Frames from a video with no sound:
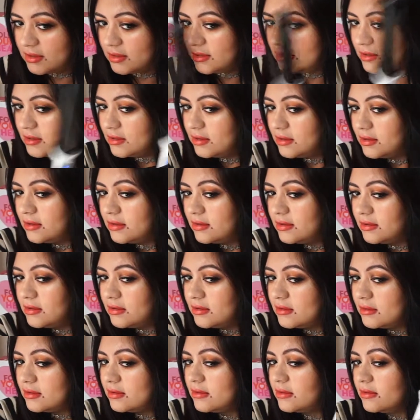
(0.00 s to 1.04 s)

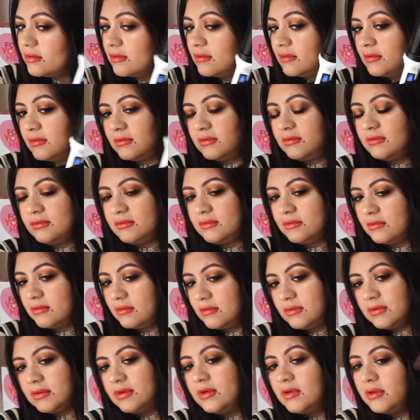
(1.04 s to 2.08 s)

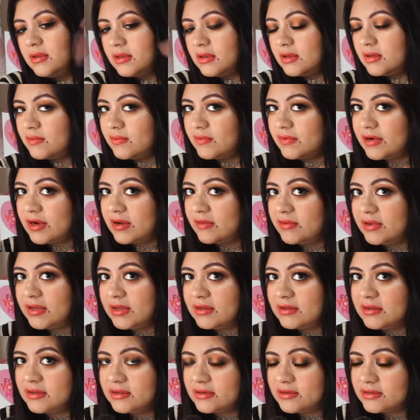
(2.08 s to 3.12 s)
I'm grabbing
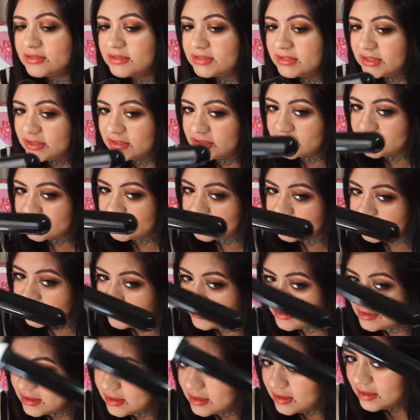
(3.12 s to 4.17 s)
another section.
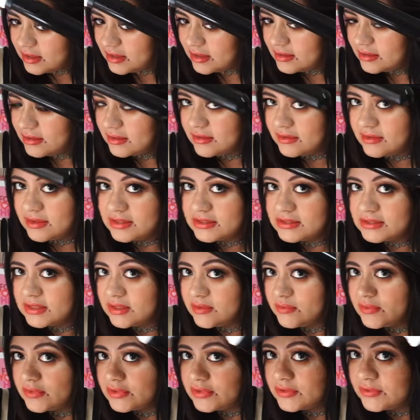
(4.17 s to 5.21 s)
Now this
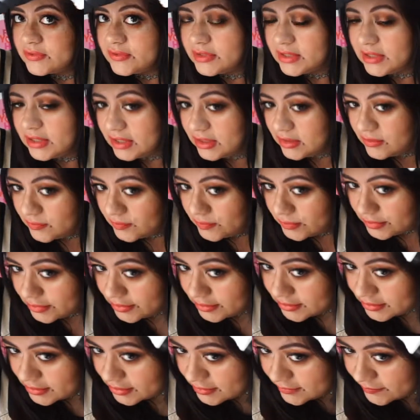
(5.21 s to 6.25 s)
time we're doing
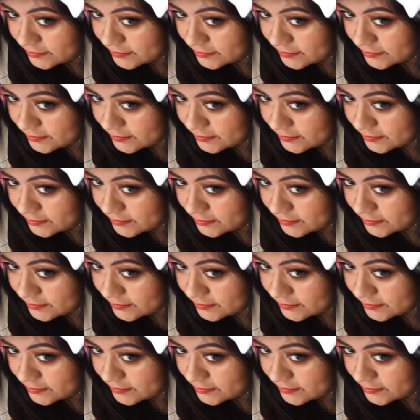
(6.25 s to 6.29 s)
inwards.